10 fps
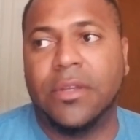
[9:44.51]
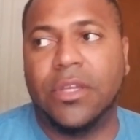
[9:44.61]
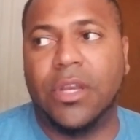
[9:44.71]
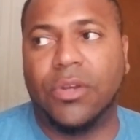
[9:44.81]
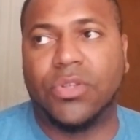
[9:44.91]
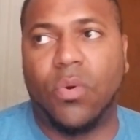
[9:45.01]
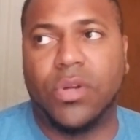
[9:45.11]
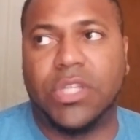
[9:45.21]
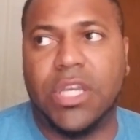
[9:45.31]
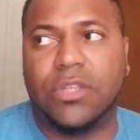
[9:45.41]
You know, so
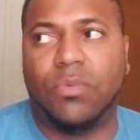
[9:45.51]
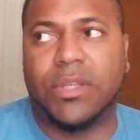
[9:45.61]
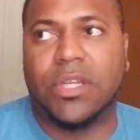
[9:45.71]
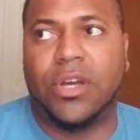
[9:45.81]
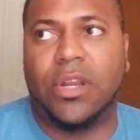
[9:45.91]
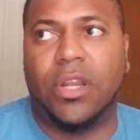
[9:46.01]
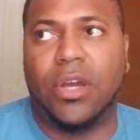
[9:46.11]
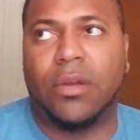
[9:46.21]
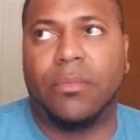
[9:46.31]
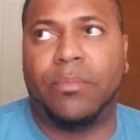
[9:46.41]
Ortiz wasn't going to
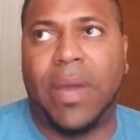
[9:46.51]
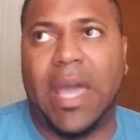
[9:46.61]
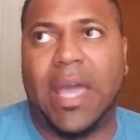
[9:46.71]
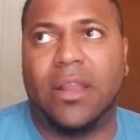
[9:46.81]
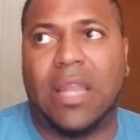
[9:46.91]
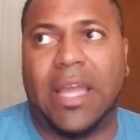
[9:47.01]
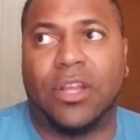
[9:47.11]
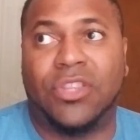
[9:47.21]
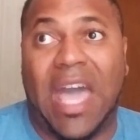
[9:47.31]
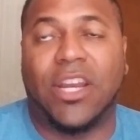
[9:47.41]
look bad,
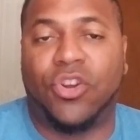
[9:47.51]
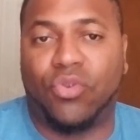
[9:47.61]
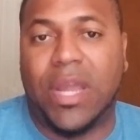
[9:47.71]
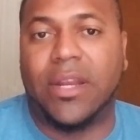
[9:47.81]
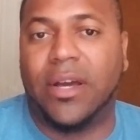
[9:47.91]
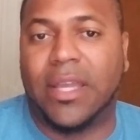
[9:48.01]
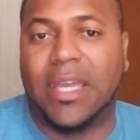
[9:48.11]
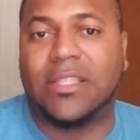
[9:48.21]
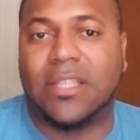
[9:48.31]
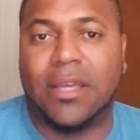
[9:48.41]
like that great
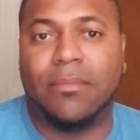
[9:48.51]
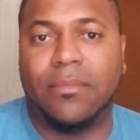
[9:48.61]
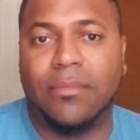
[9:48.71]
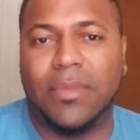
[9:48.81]
against him.